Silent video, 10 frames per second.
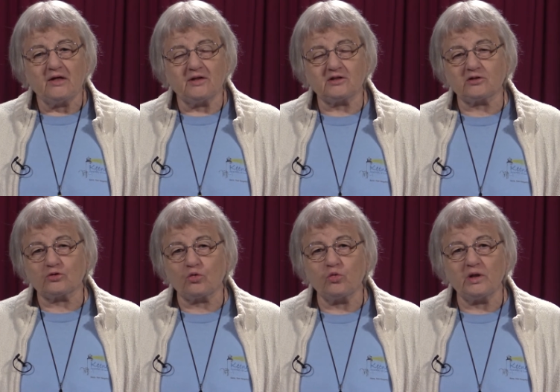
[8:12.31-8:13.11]
This
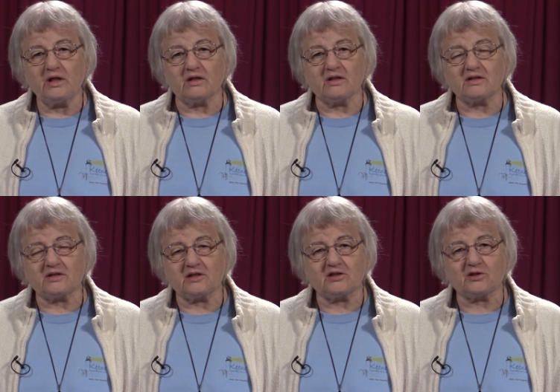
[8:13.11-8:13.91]
is who He
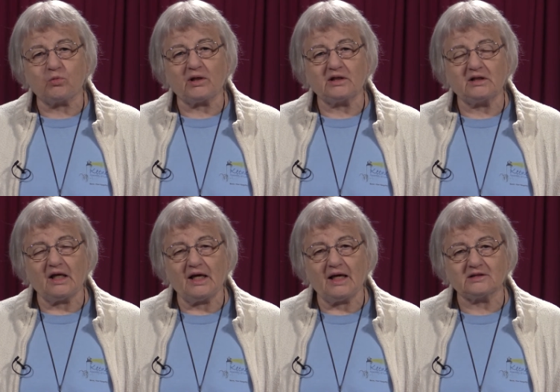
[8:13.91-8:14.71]
is. This is what He
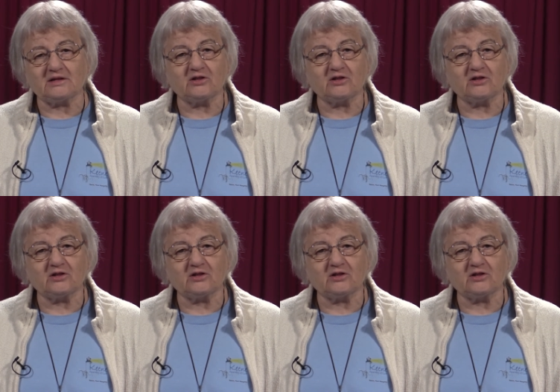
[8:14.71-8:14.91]
does.